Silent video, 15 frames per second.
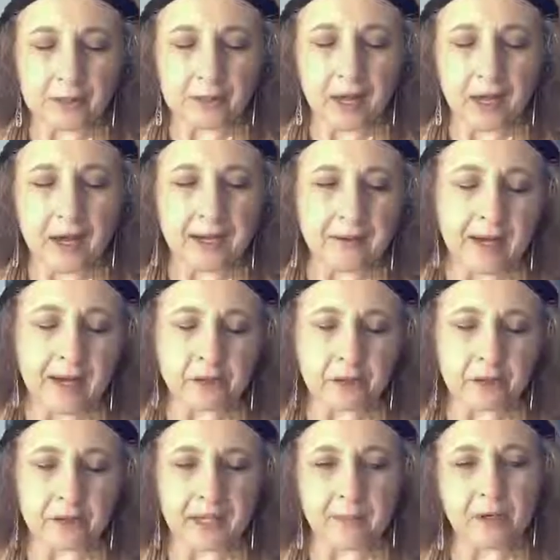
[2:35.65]
I
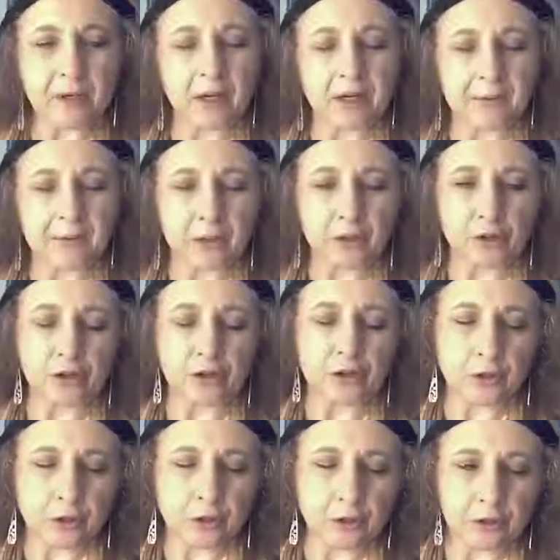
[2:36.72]
actually am not even
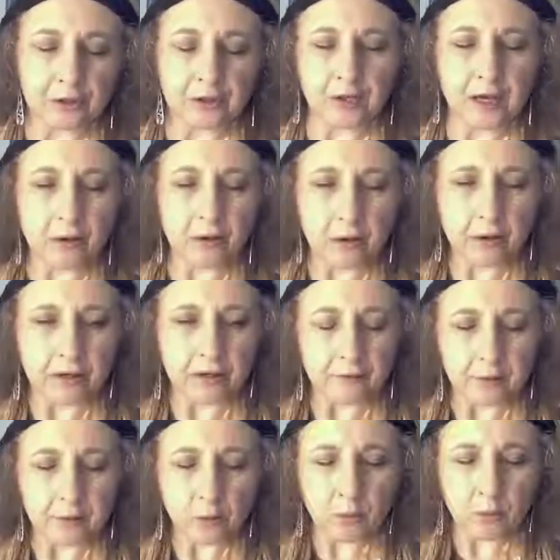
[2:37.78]
sure how long I've
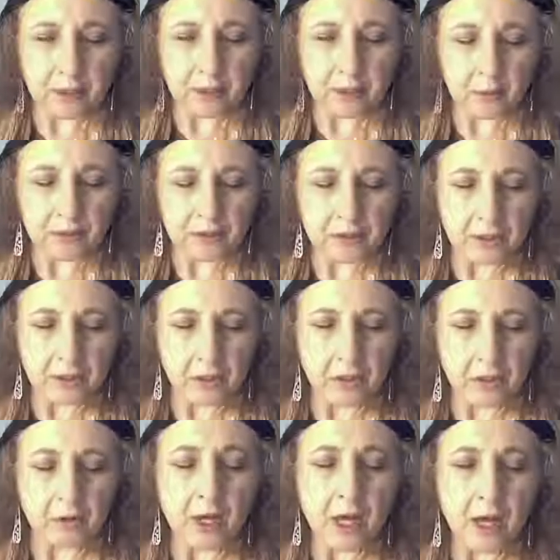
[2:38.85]
been working with the
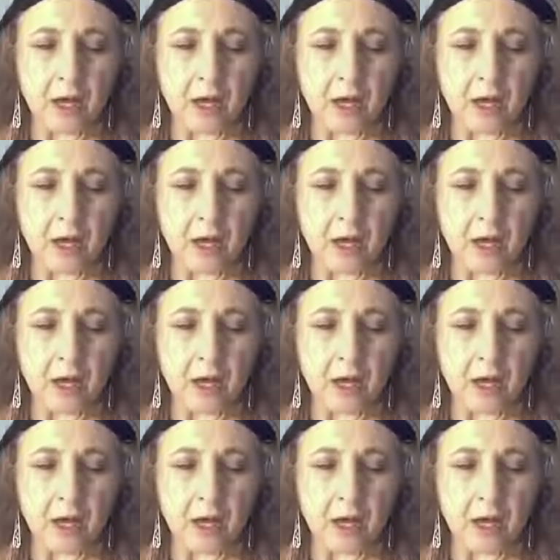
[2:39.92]
tarot.